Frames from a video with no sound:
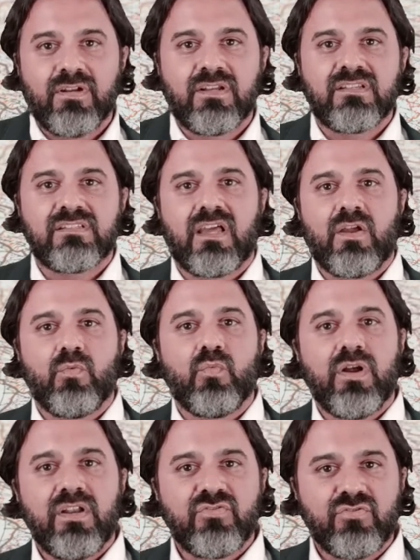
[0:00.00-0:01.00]
to decide
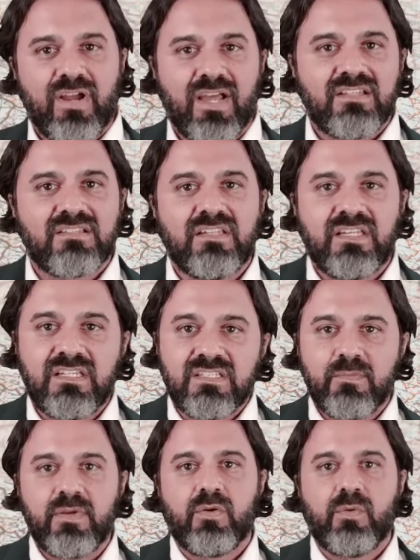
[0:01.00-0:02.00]
what address needs
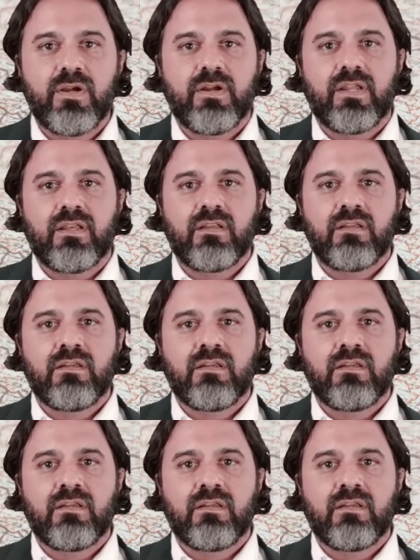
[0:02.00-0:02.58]
to be queried.